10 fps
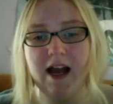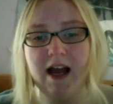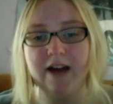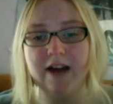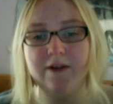
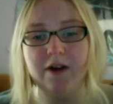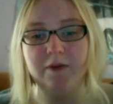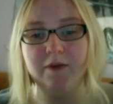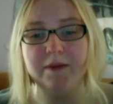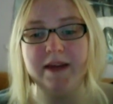I don't know,
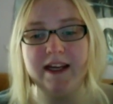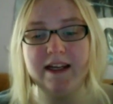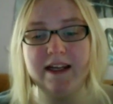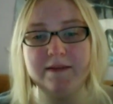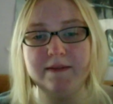
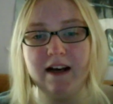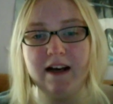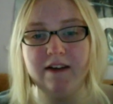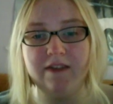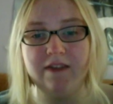repeating
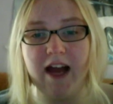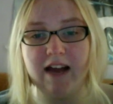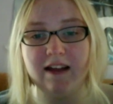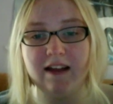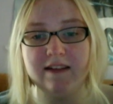himself,
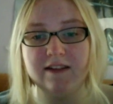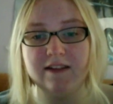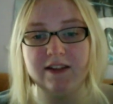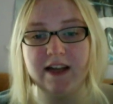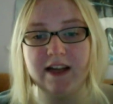lackluster,
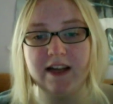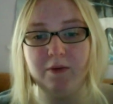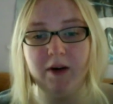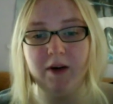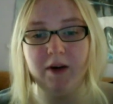just kind of
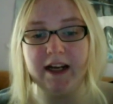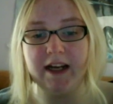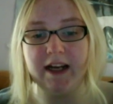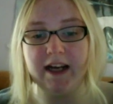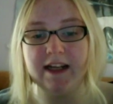boring.
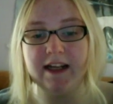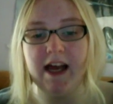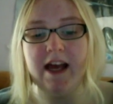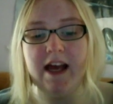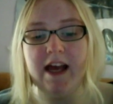And
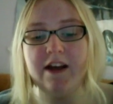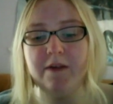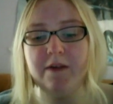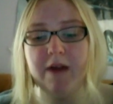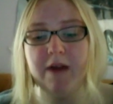
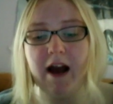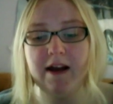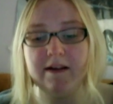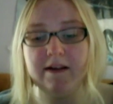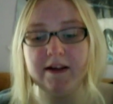I'm
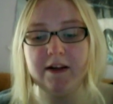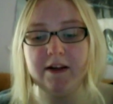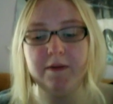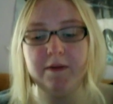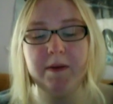not,
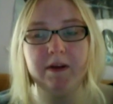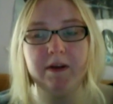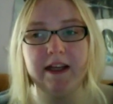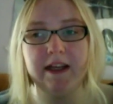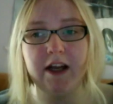people are
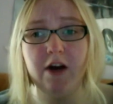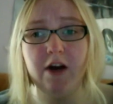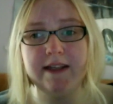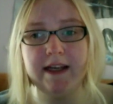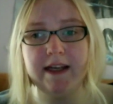saying like, oh,
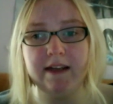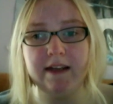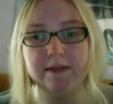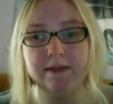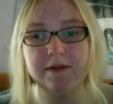he's a heel,
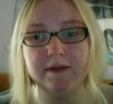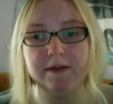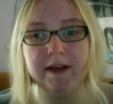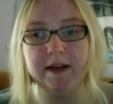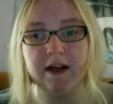he's supposed to be,